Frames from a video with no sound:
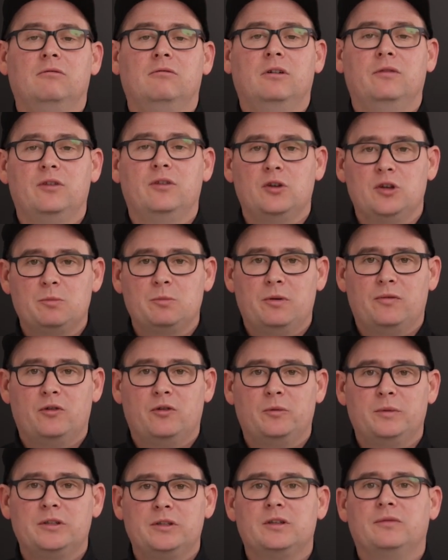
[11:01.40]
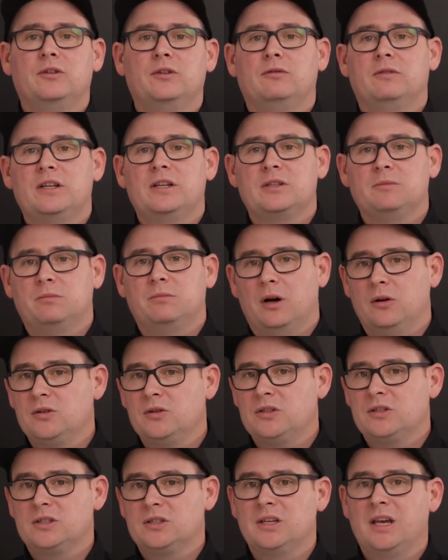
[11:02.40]
Review the performance of your recent
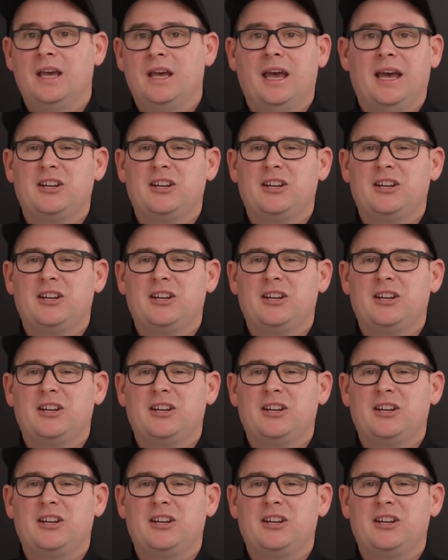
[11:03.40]
posts